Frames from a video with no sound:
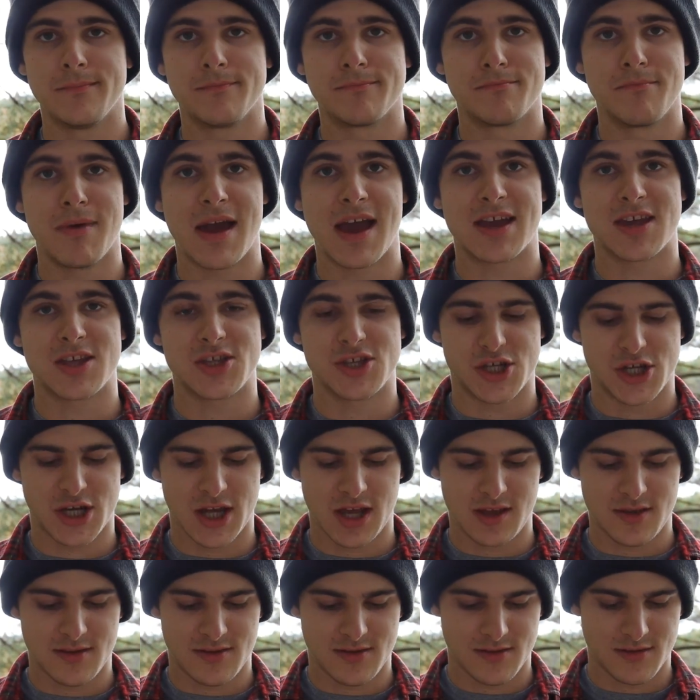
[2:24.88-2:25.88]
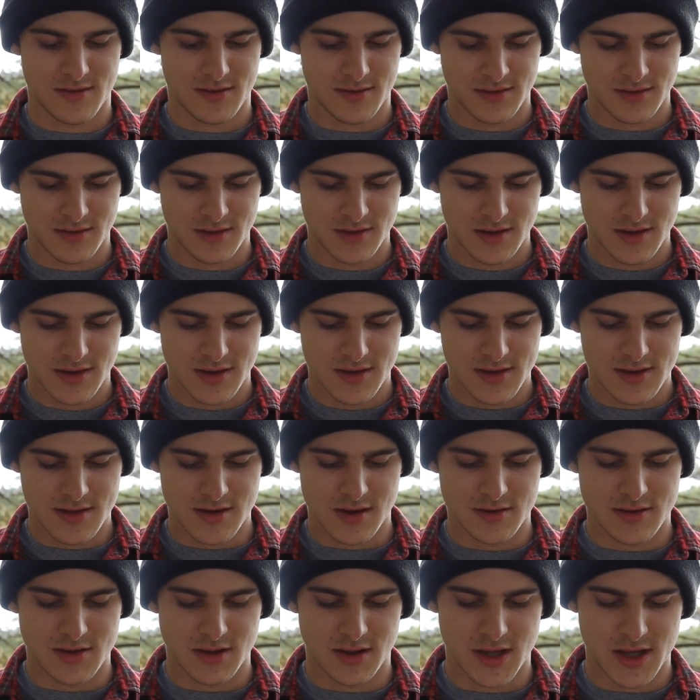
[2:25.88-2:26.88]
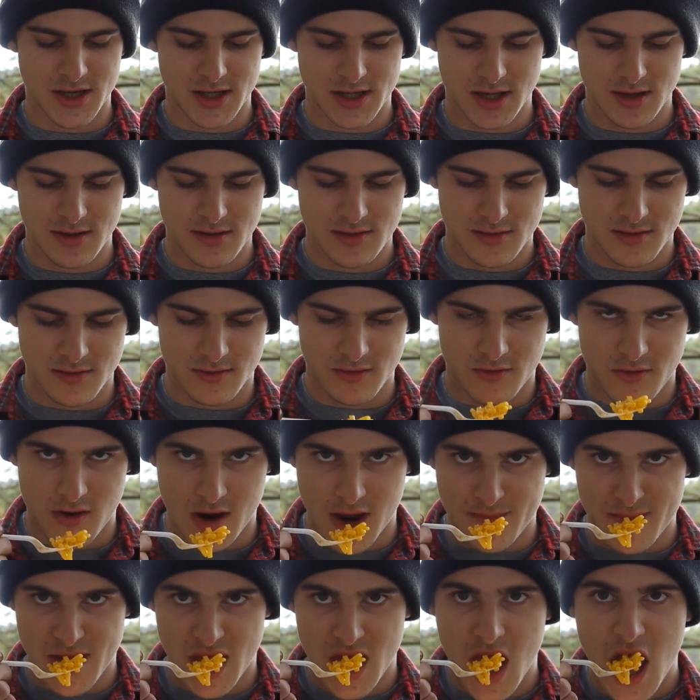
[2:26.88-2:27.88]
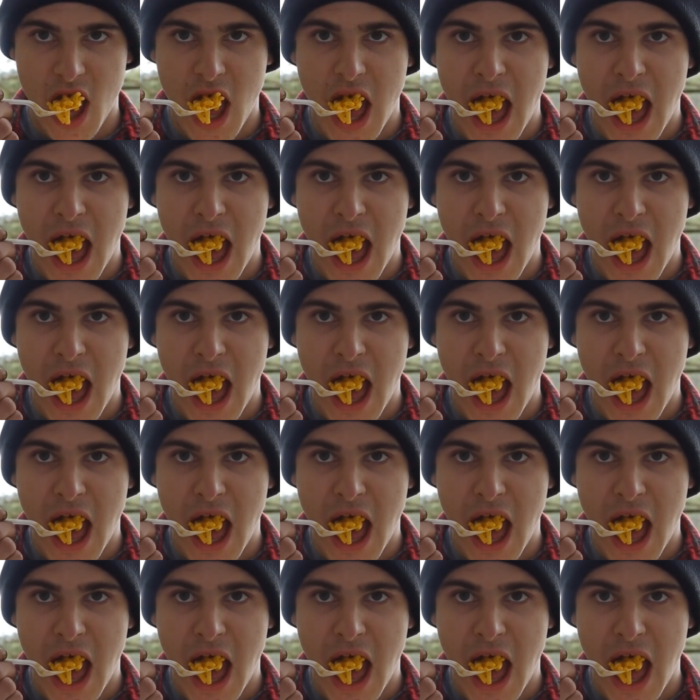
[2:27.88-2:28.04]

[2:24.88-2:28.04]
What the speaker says: Mac and cheese. So delicious and creamy.